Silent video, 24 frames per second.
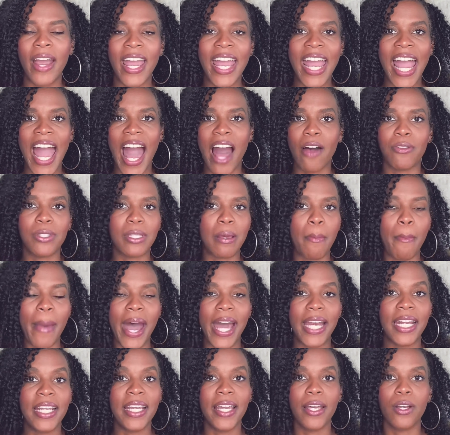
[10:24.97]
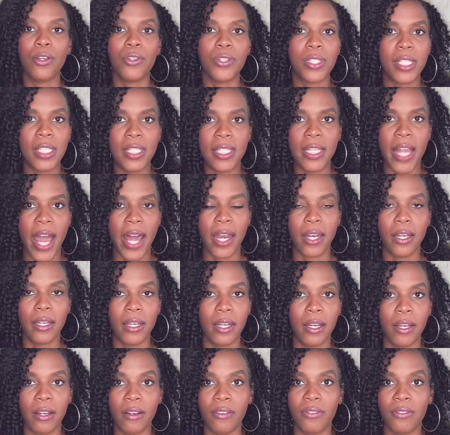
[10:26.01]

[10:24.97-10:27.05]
how somebody else is not enough